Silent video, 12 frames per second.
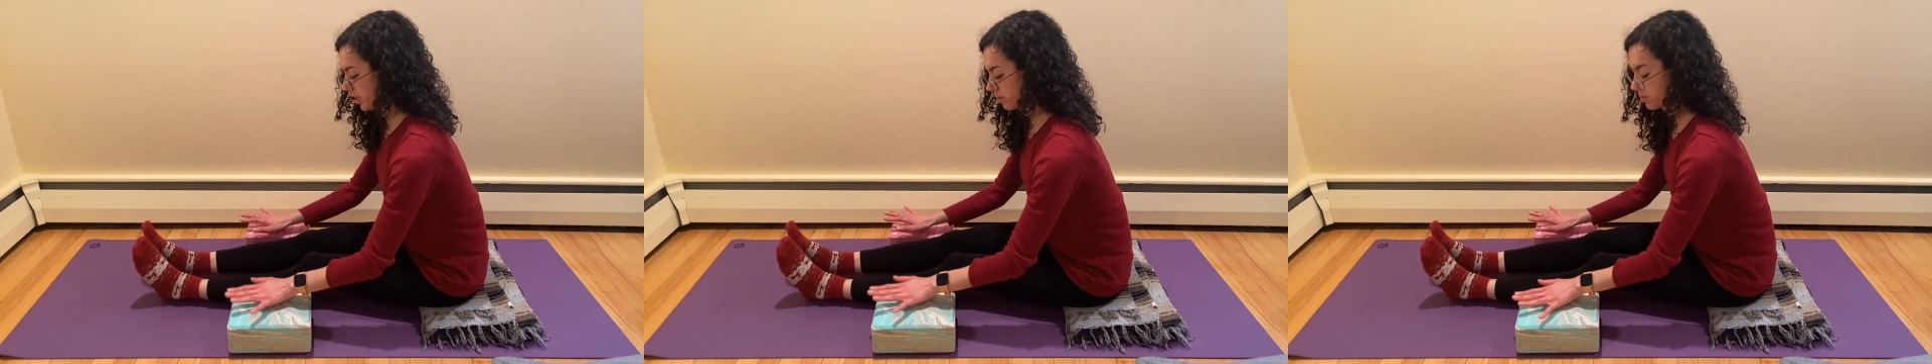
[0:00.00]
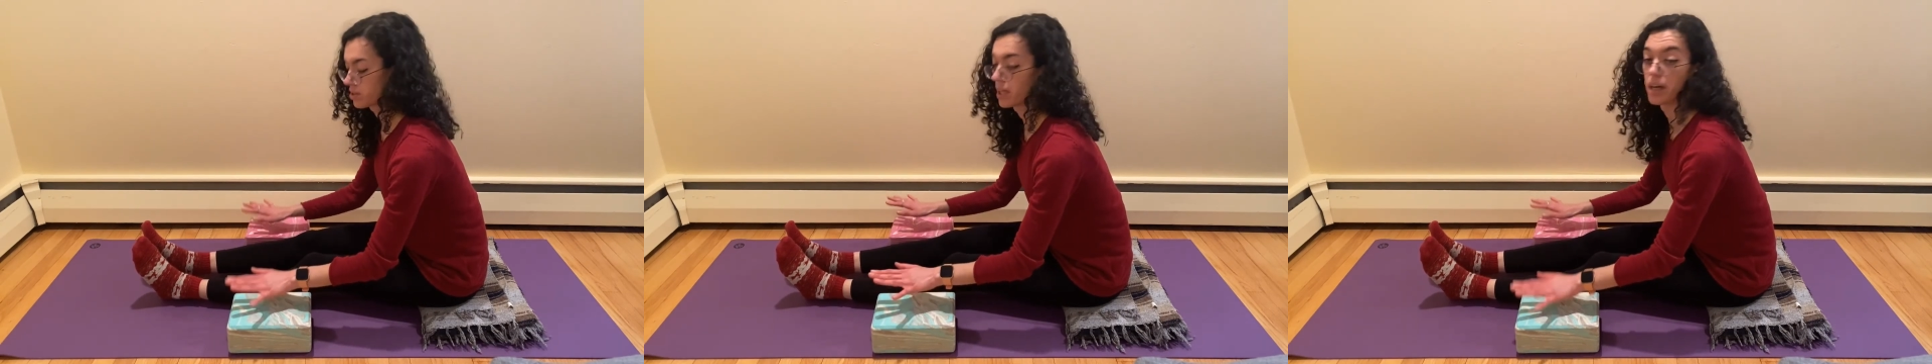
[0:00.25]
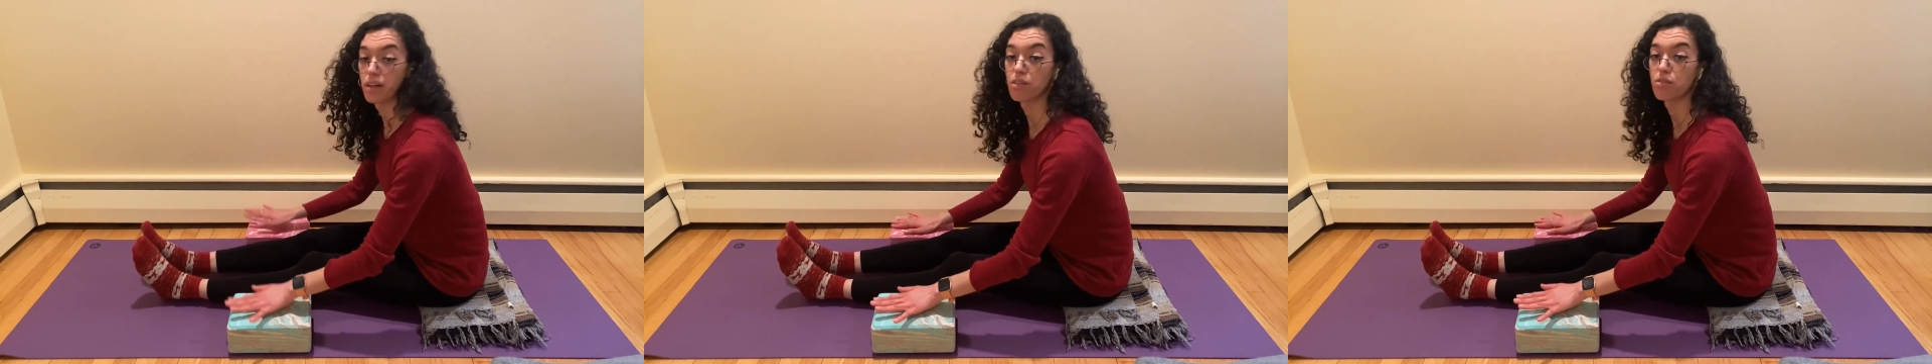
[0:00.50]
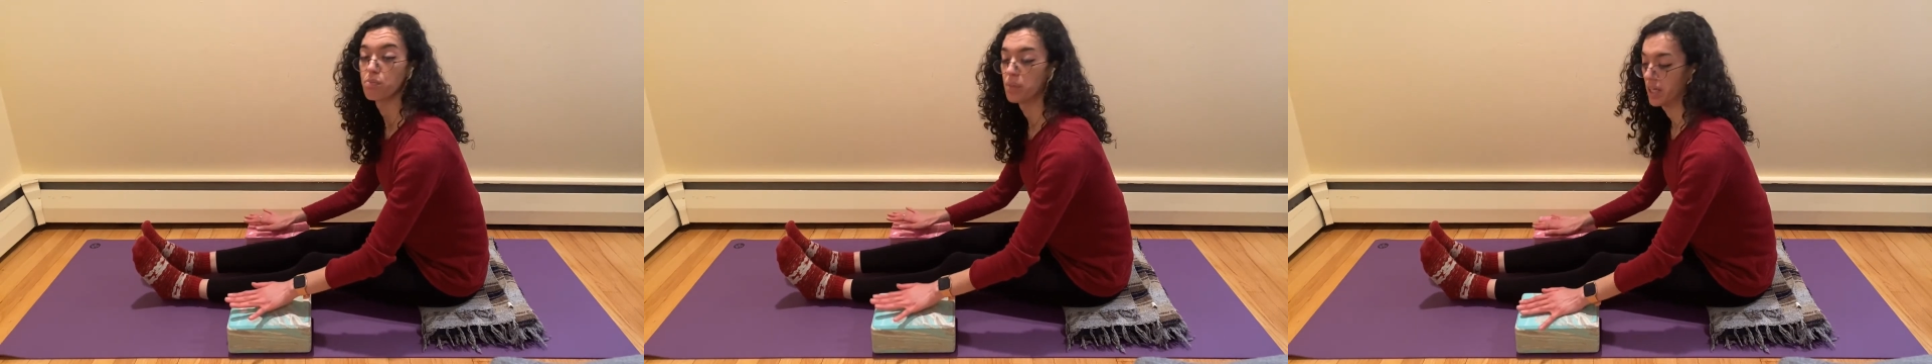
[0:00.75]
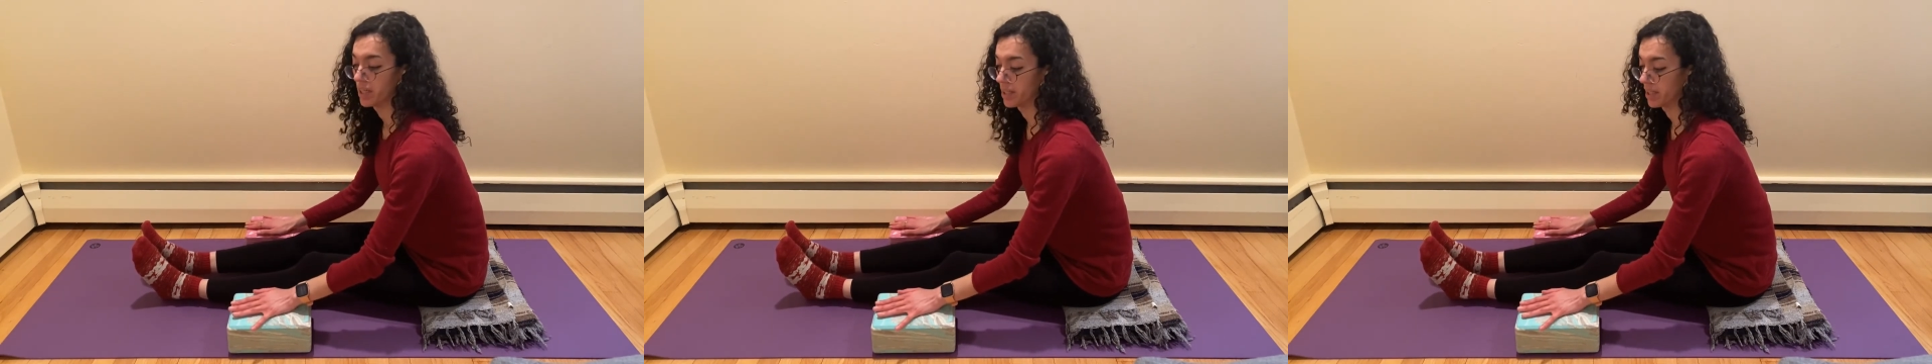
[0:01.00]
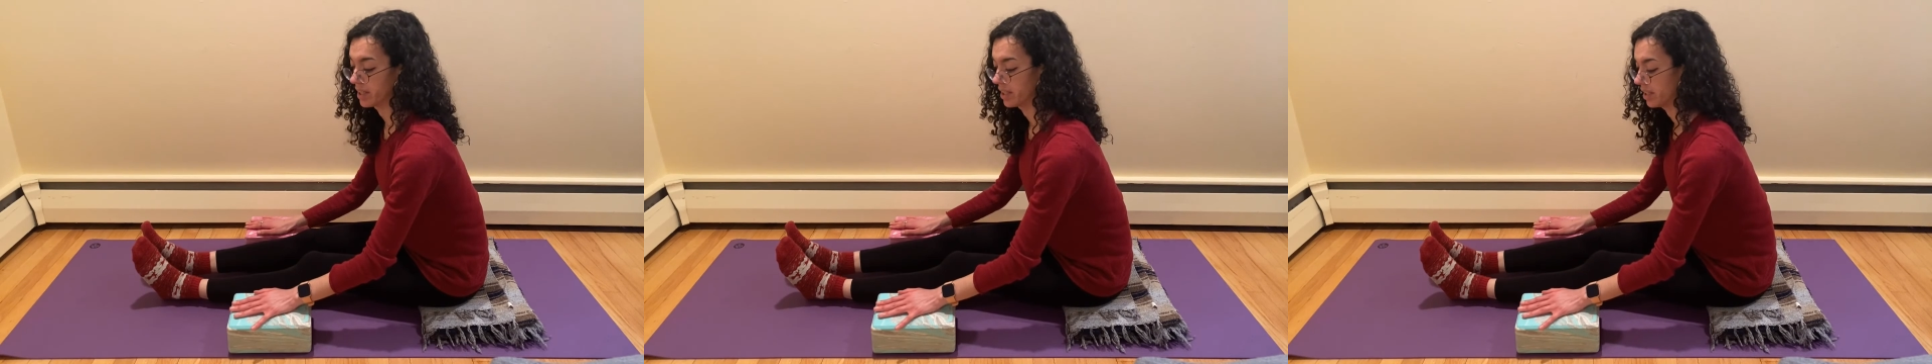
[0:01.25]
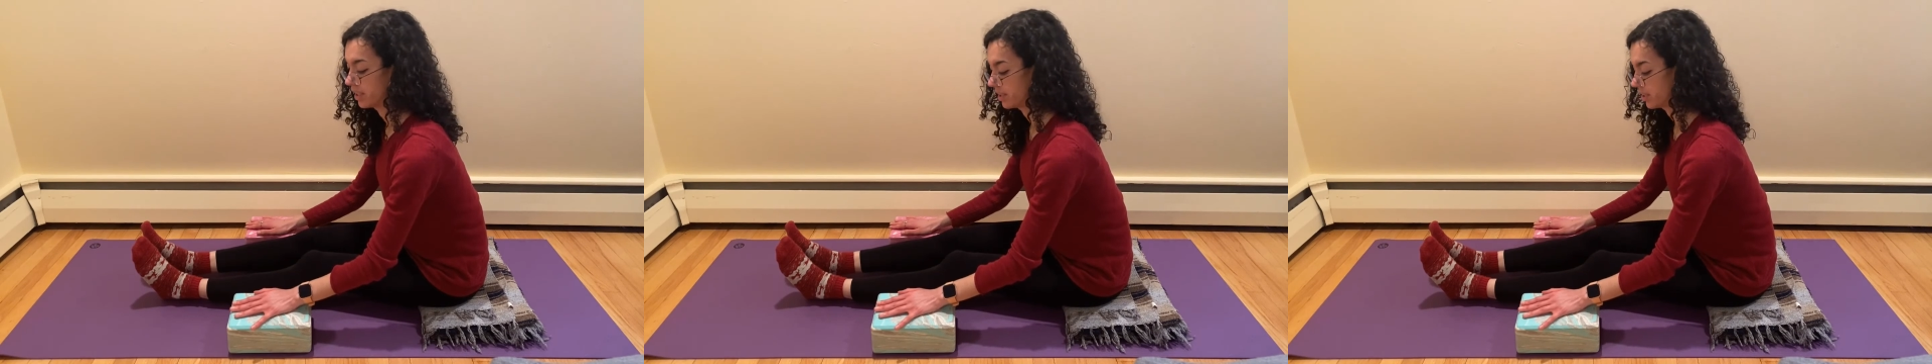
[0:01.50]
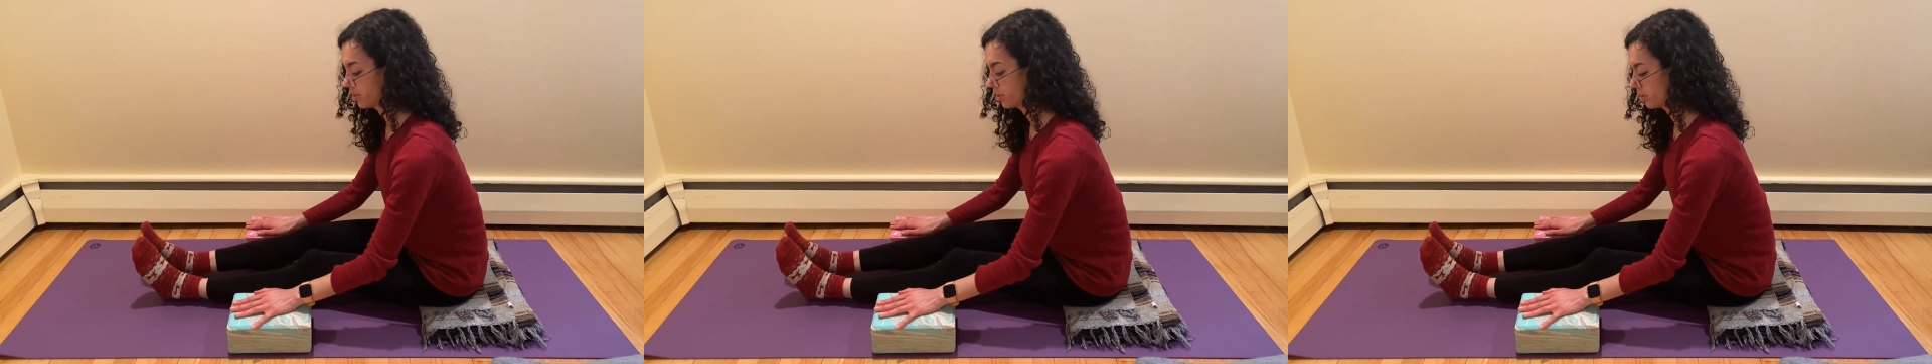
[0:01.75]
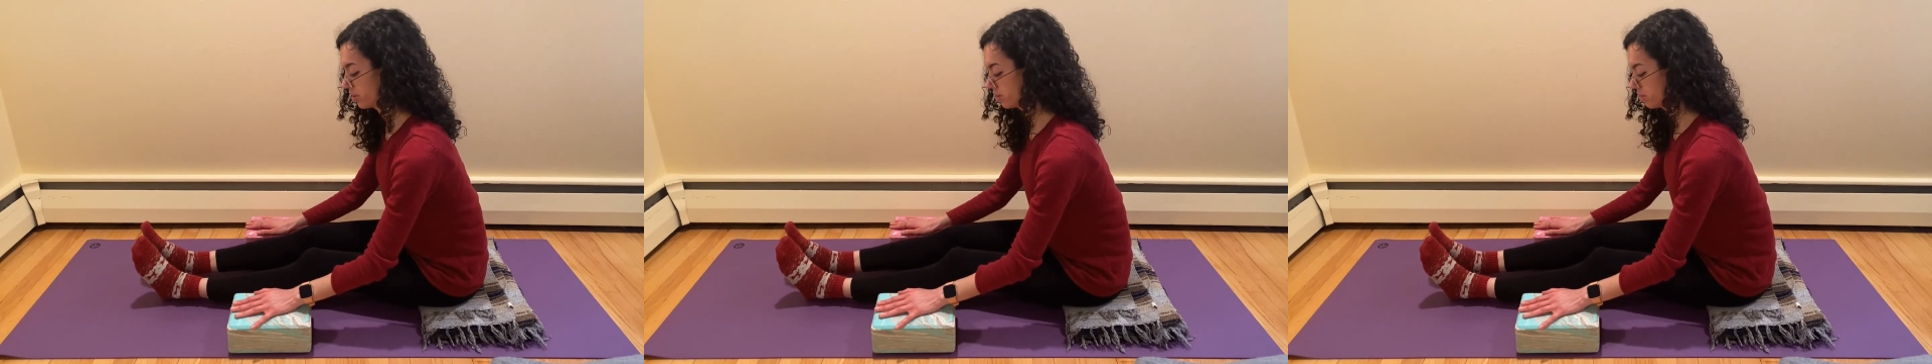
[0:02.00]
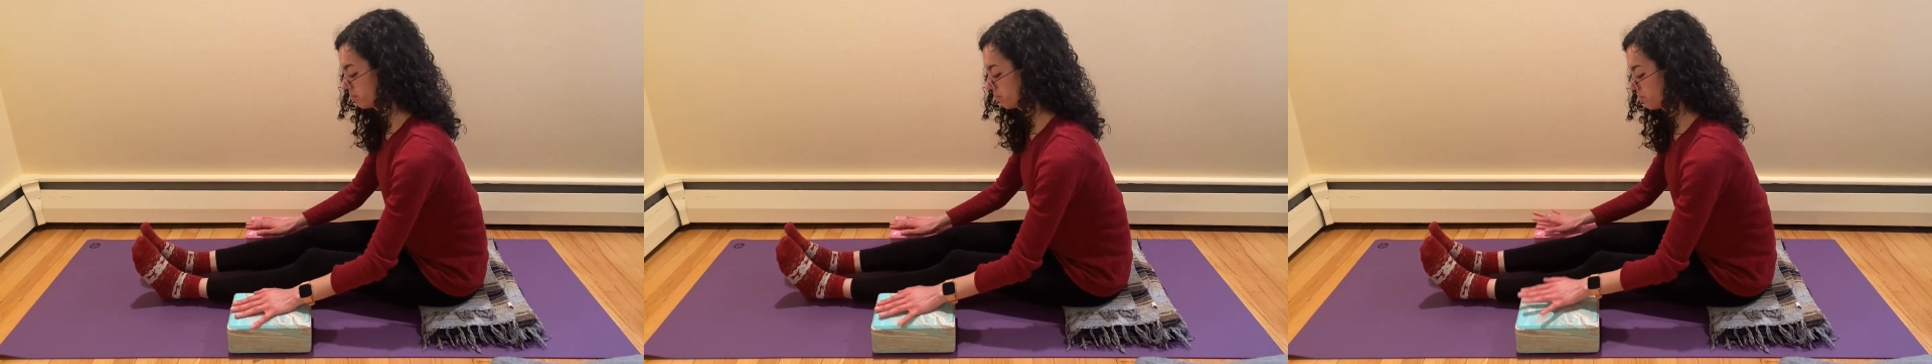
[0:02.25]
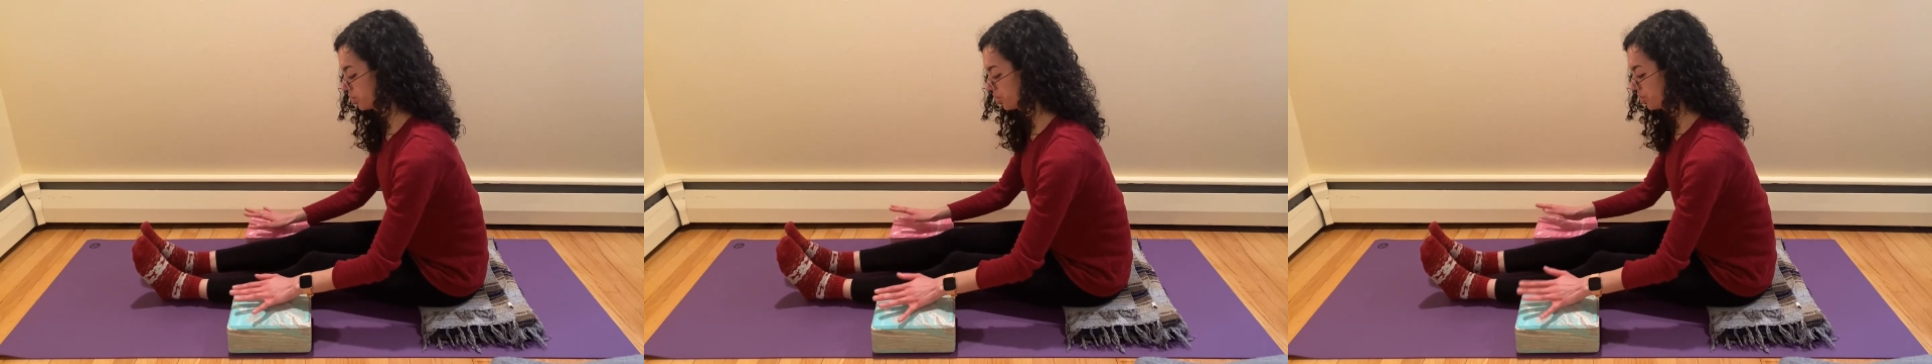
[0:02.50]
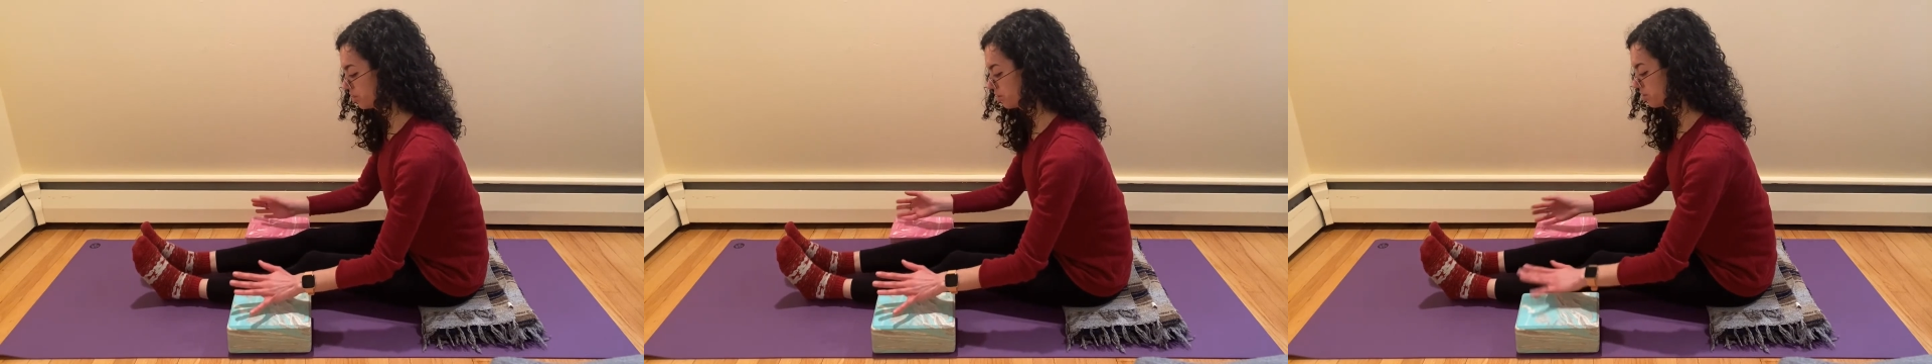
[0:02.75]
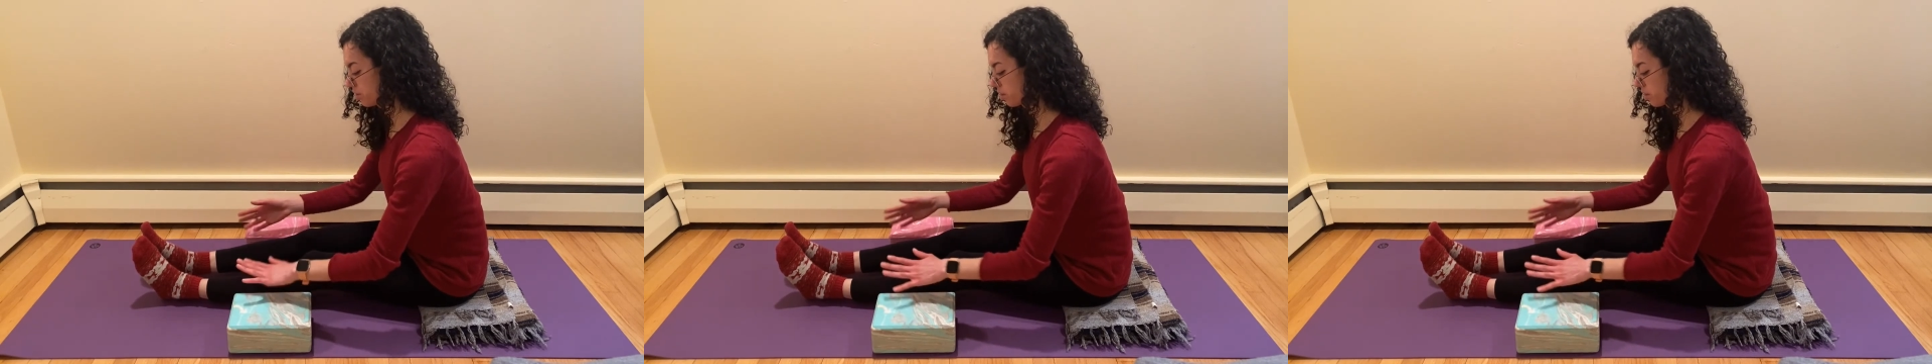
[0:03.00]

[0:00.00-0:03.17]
outside of my shins,